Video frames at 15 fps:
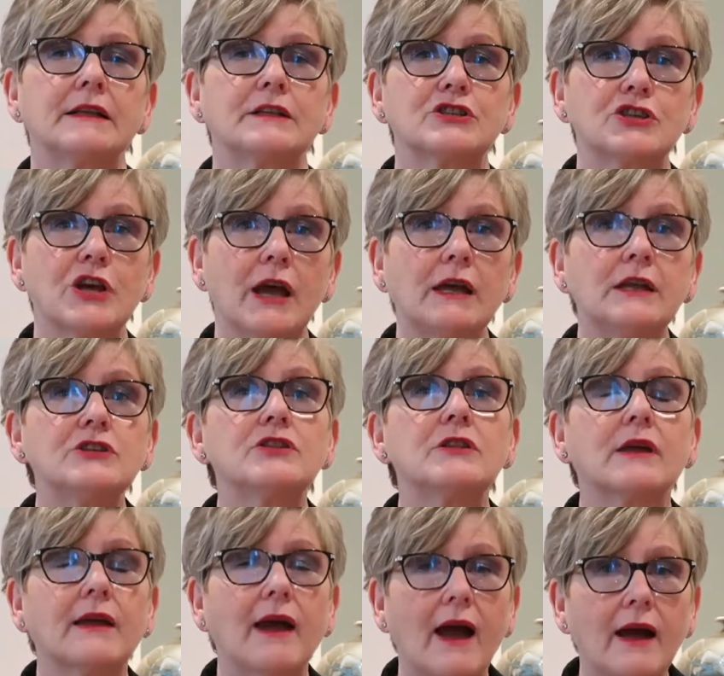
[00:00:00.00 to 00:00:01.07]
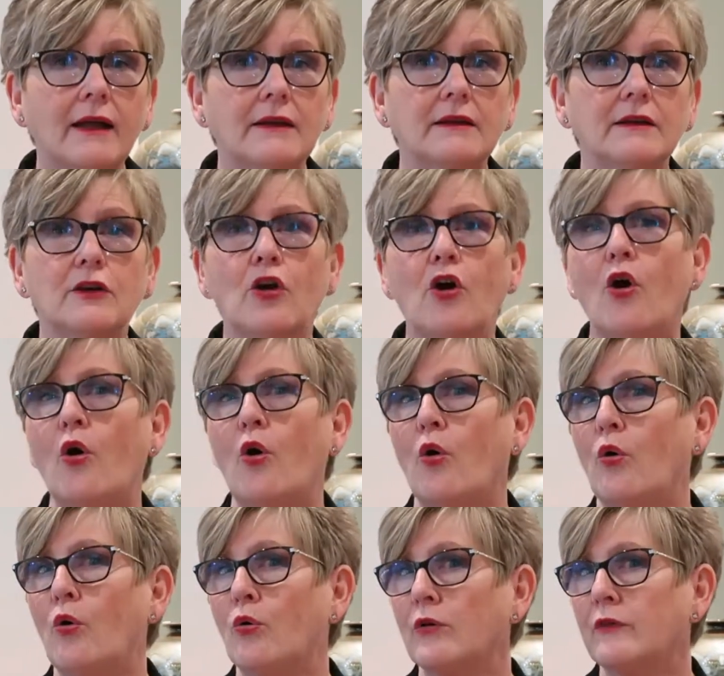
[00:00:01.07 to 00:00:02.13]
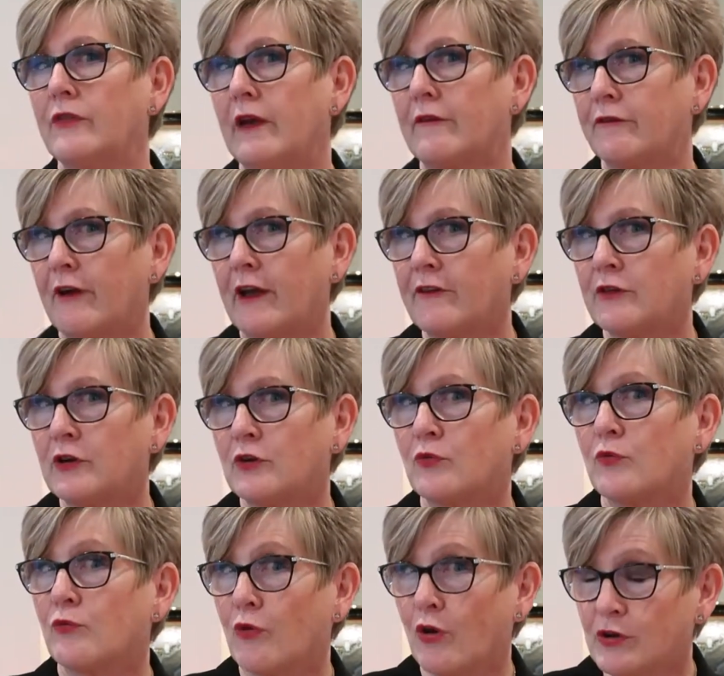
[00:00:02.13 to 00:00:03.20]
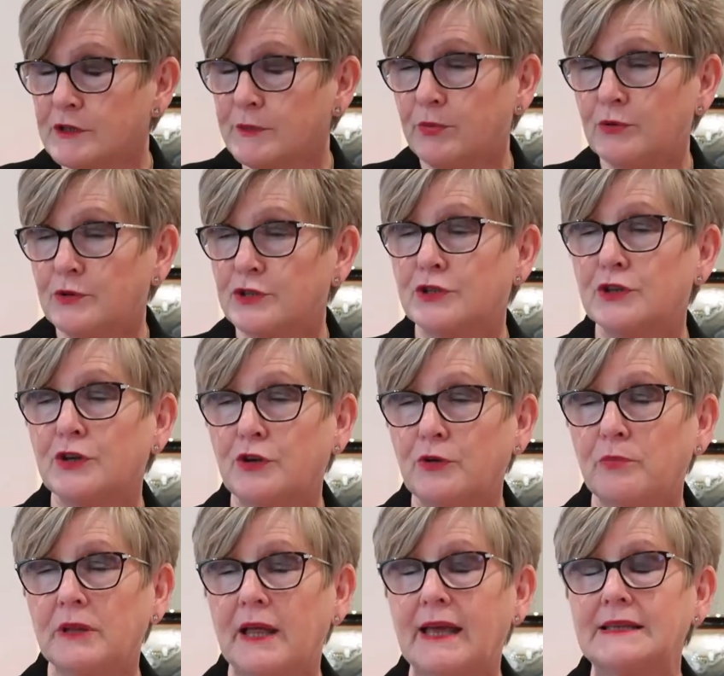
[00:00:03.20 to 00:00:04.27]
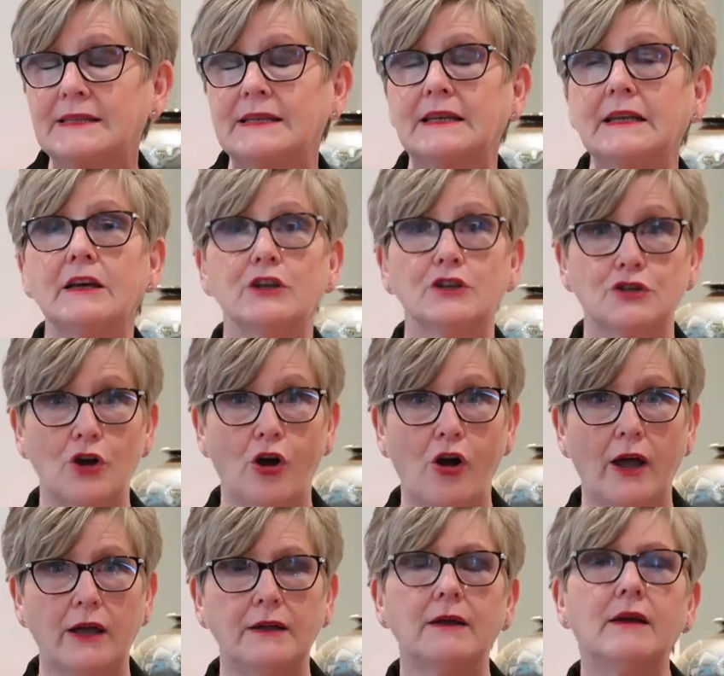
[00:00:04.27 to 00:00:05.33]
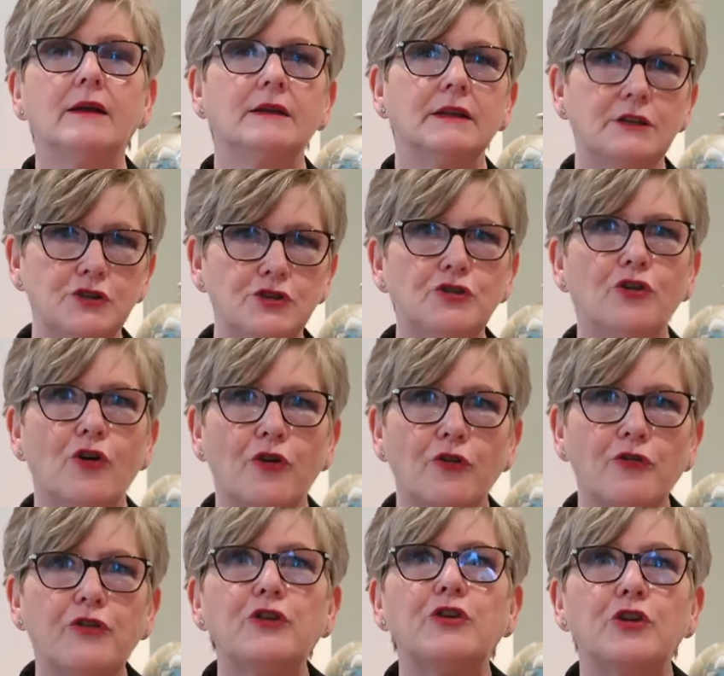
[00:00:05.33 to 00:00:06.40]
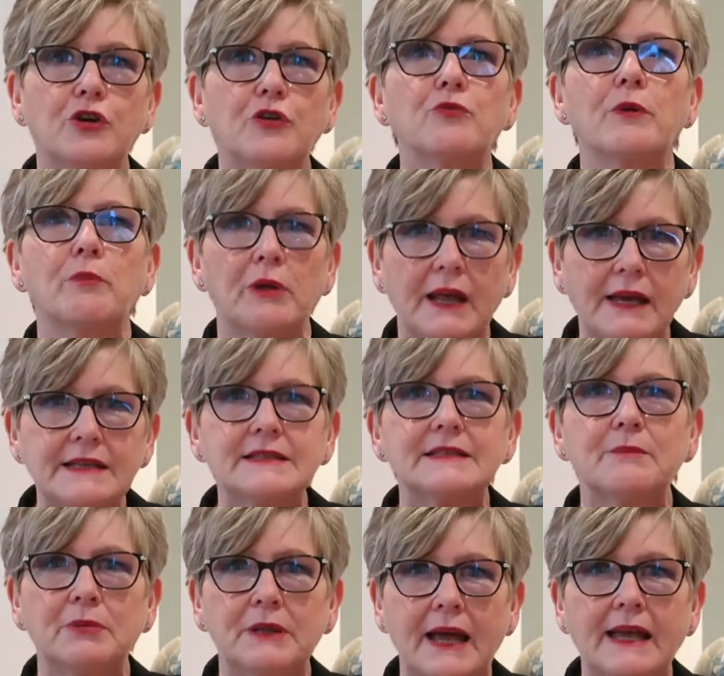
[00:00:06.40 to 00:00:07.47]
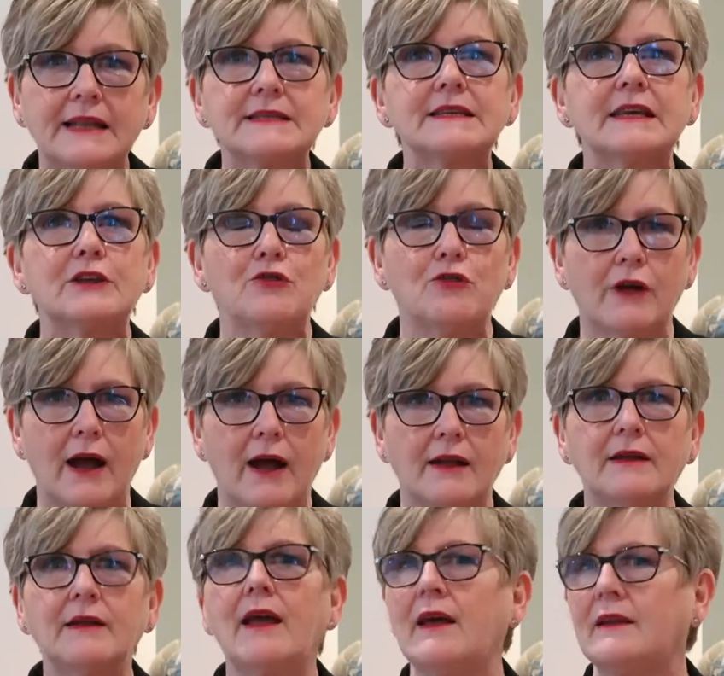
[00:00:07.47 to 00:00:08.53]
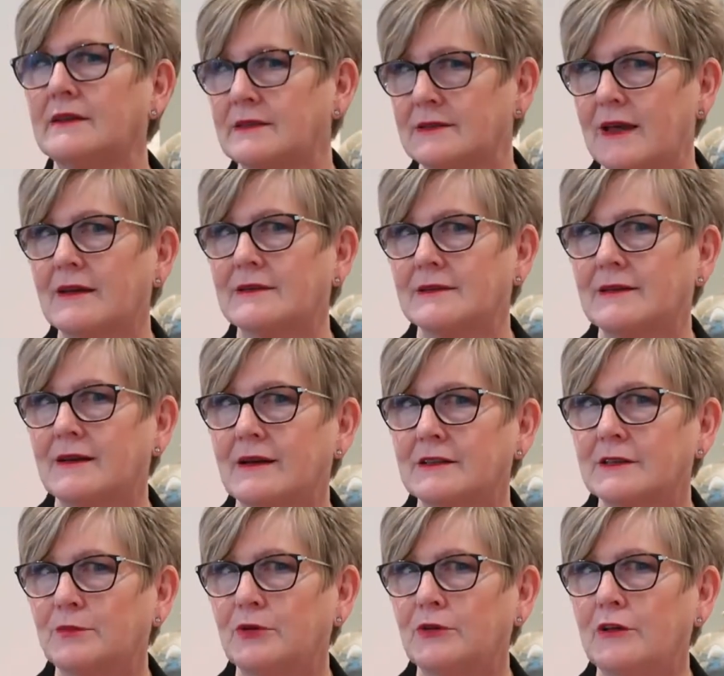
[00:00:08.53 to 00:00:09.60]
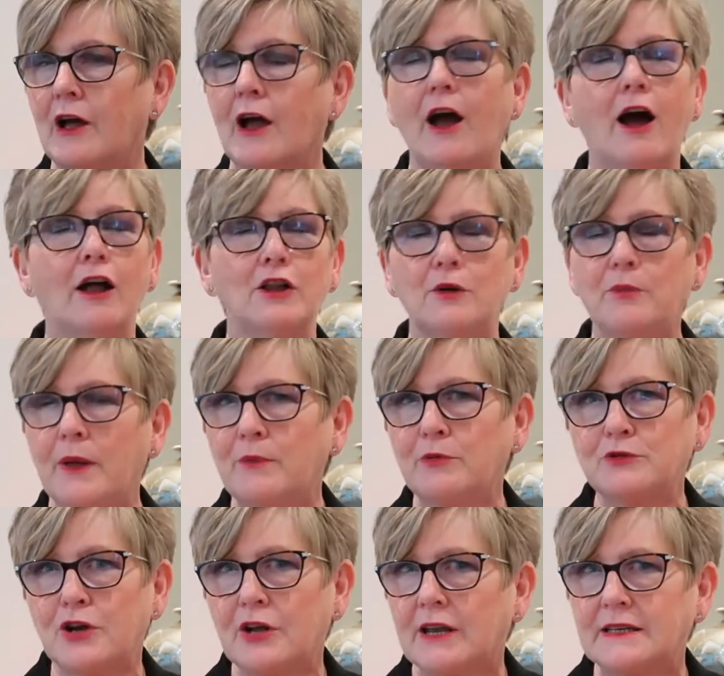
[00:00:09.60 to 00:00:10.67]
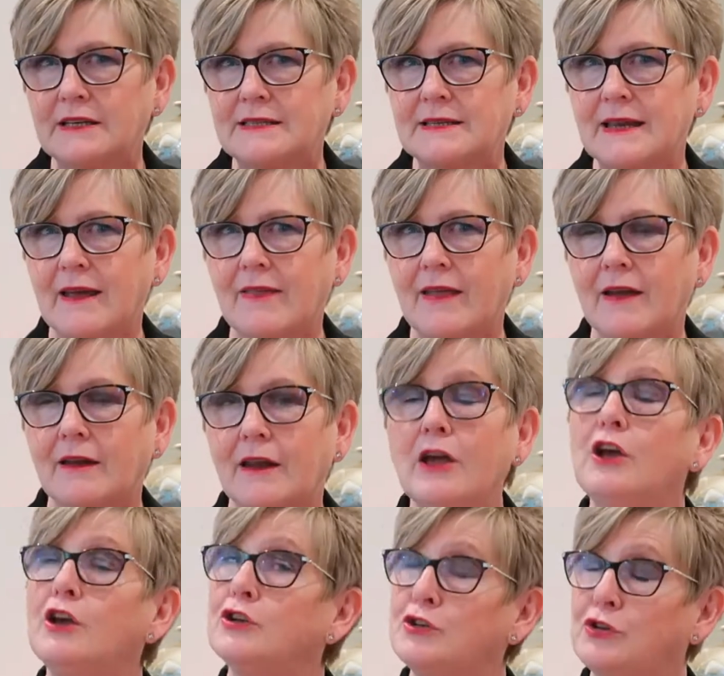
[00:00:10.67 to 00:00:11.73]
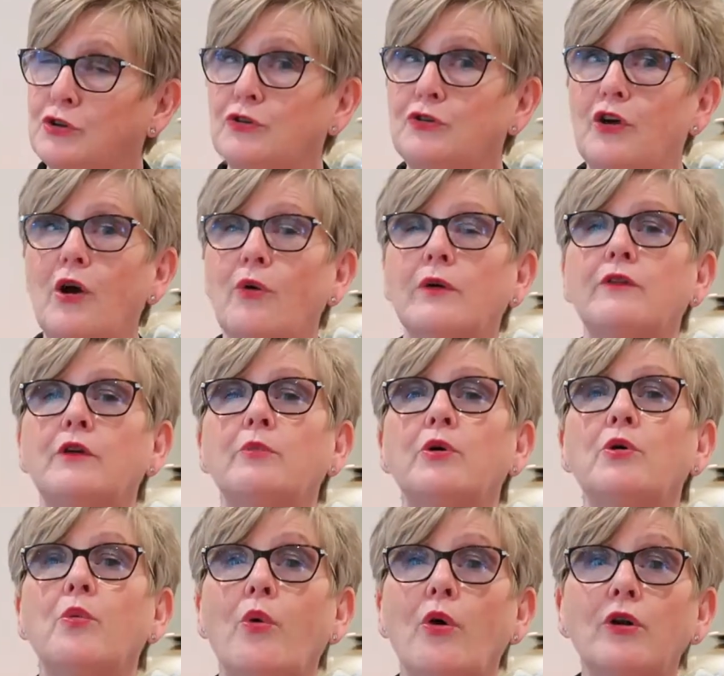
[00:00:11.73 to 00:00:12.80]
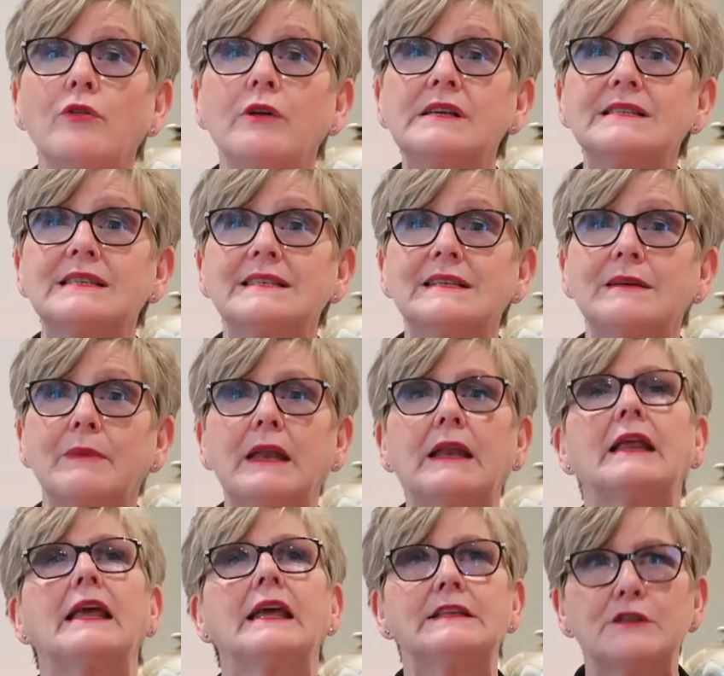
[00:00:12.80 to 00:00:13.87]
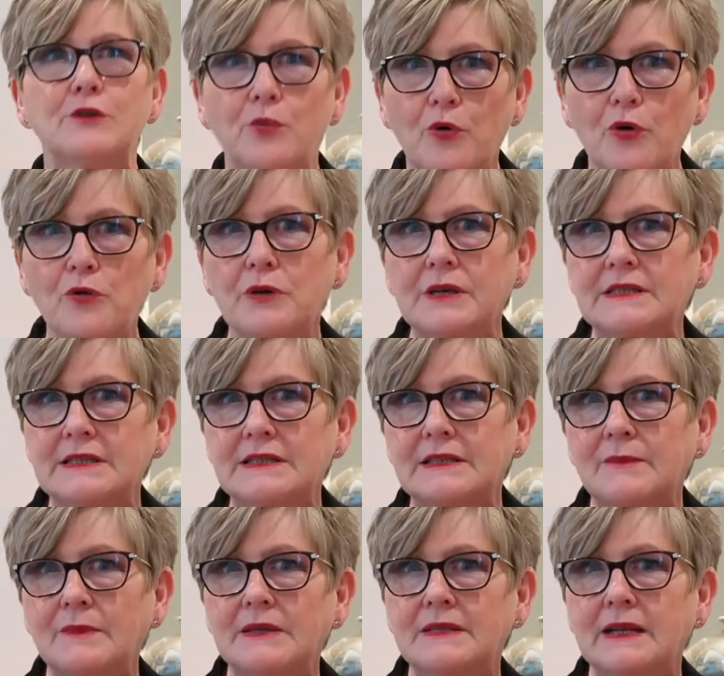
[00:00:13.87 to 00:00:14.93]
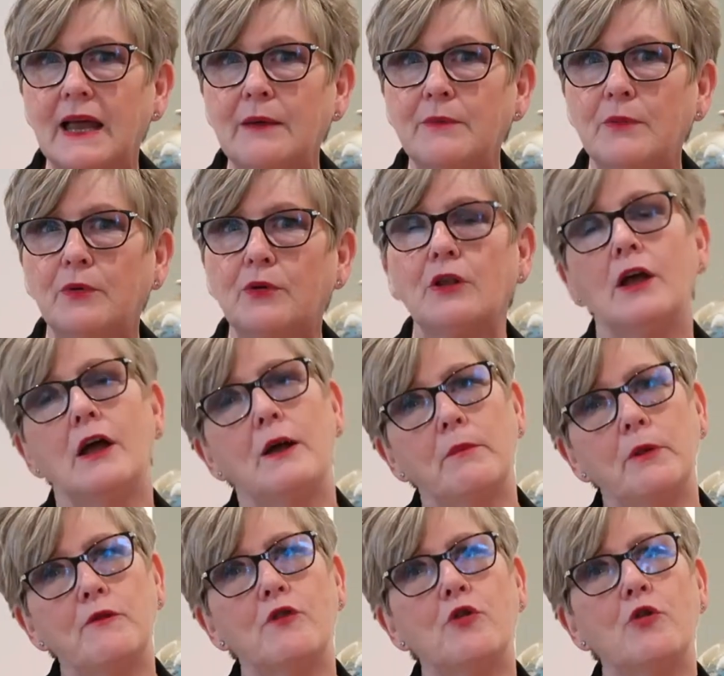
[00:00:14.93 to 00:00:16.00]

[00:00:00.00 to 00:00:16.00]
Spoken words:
change the garden or if that favourite rose bush that you planted died. Did you know that you can replace the plants in your garden and it's tax deductible? A lot of people don't understand that. Do you know if you put a watering system in, it's the watering system that's claimable, but of